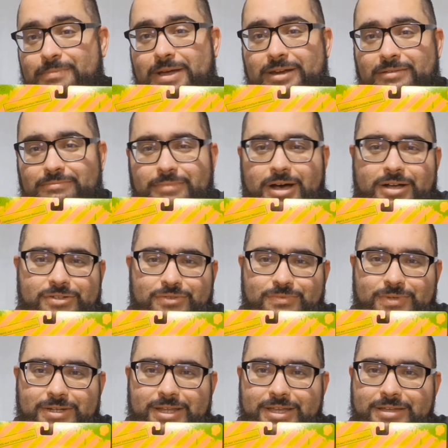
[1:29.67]
I might
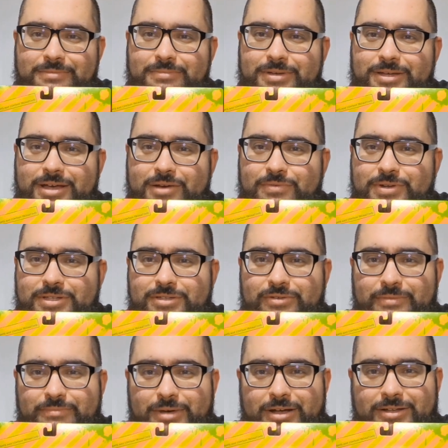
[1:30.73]
unbox one day, but I wanted
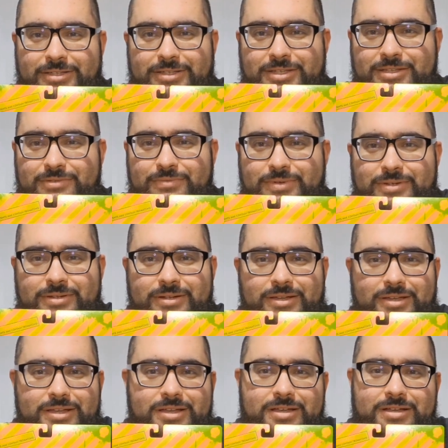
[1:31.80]
to unbox this one
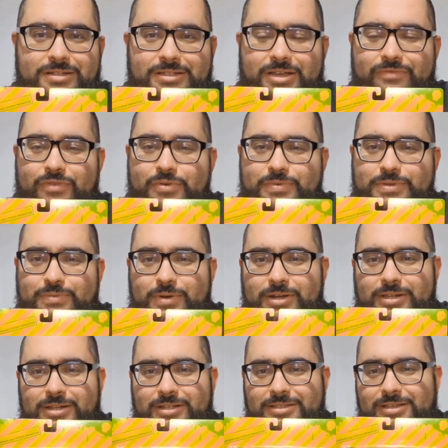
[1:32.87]
because I've always
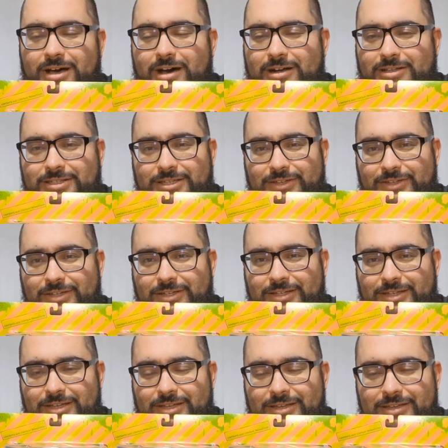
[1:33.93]
wanted a Toxie
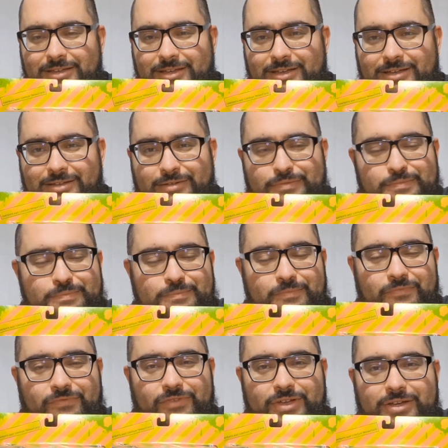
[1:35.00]

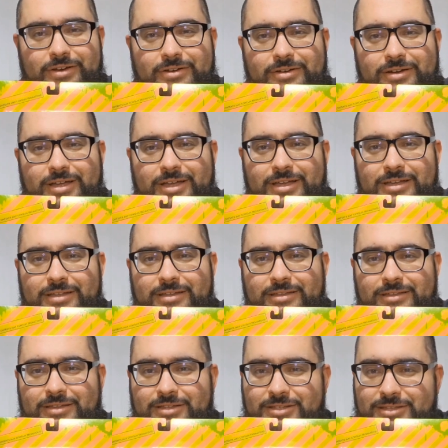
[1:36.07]
figure,
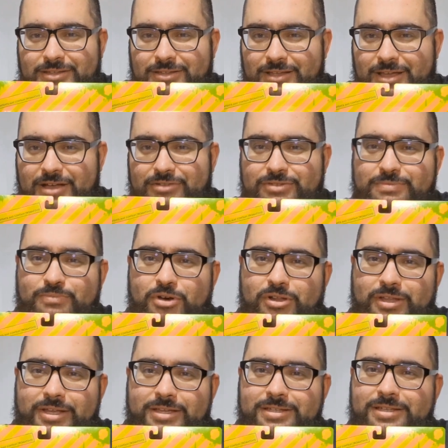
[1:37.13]
and how
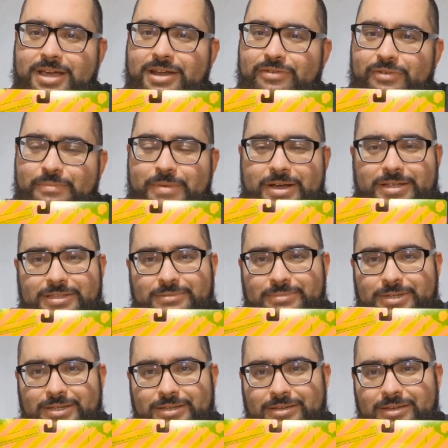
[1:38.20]
small he is kind of reminds
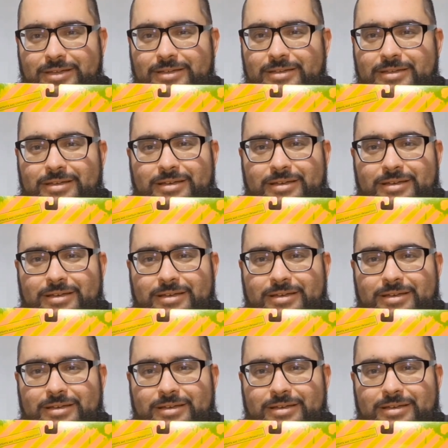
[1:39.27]
me